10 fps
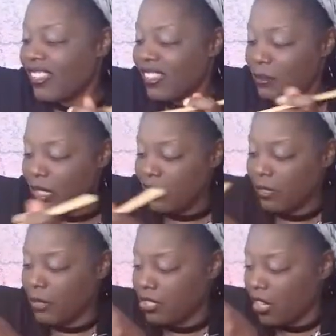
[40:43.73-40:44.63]
let
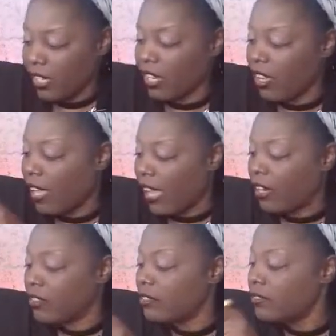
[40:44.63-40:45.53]
me check y'all
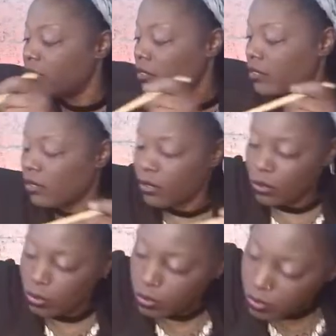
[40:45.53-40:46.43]
out.
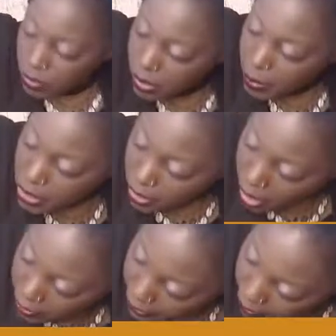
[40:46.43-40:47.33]
Ooh, let me turn
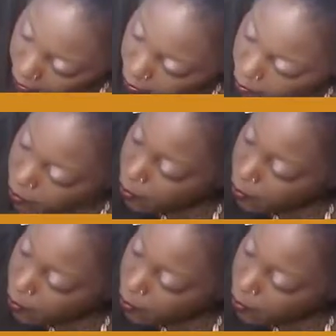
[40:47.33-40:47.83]
y'all down.